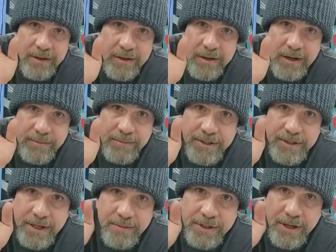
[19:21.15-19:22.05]
And I'm a
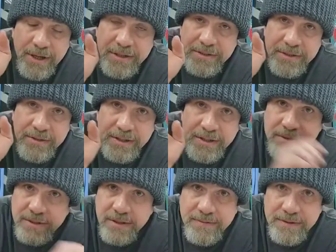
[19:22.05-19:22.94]
stepchild, so I know
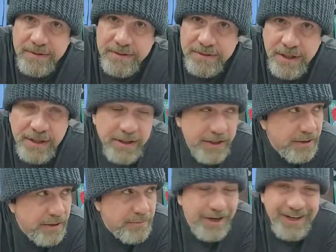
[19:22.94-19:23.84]
what that feels like.
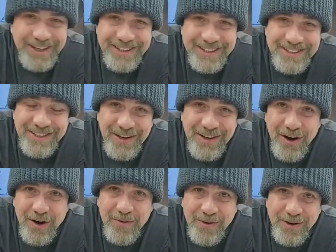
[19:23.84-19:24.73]
But so the
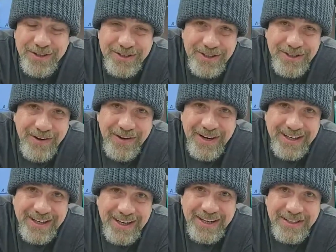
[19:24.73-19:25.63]
art world is already
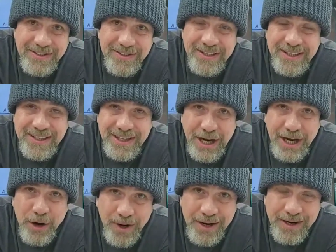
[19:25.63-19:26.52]
kind of treated that
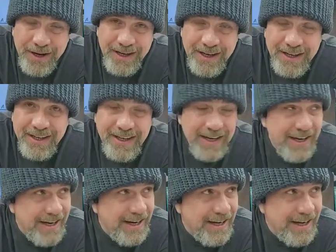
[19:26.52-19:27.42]
way.
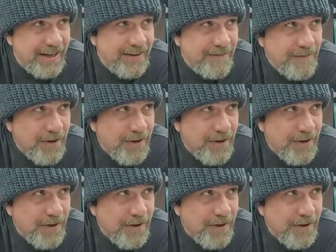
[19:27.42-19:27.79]
And